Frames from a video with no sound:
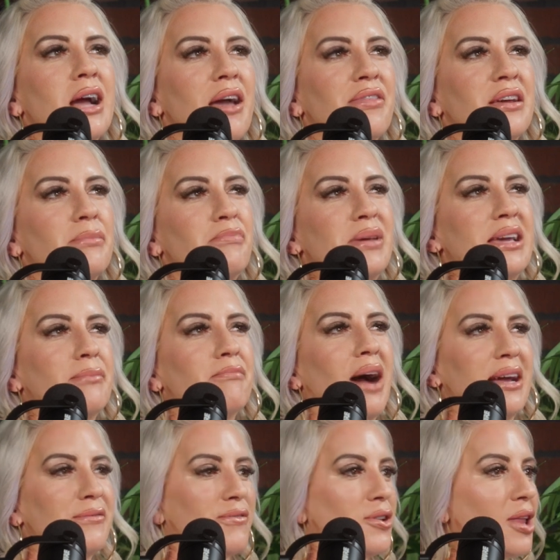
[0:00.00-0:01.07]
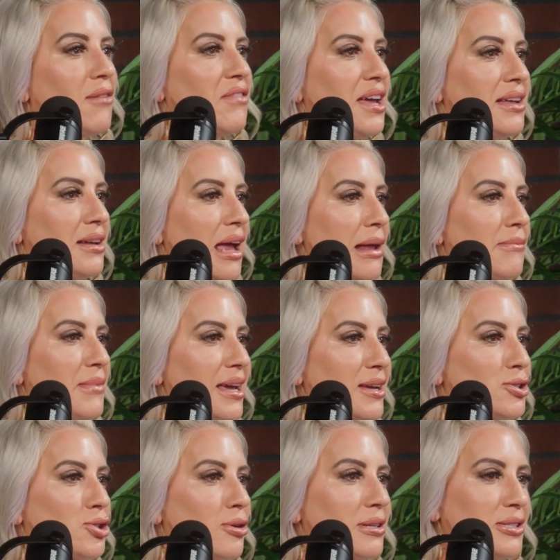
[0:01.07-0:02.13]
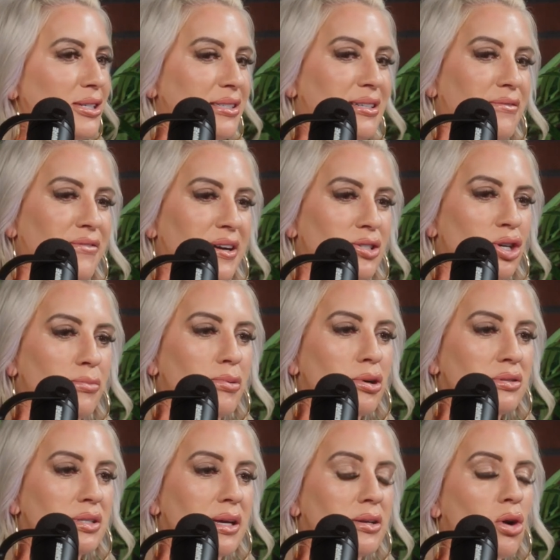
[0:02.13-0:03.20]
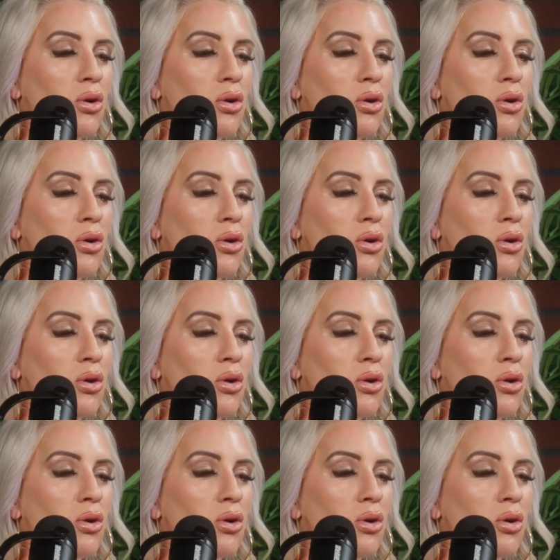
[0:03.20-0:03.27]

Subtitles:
I think being mindful of it and making sure it doesn't affect your person,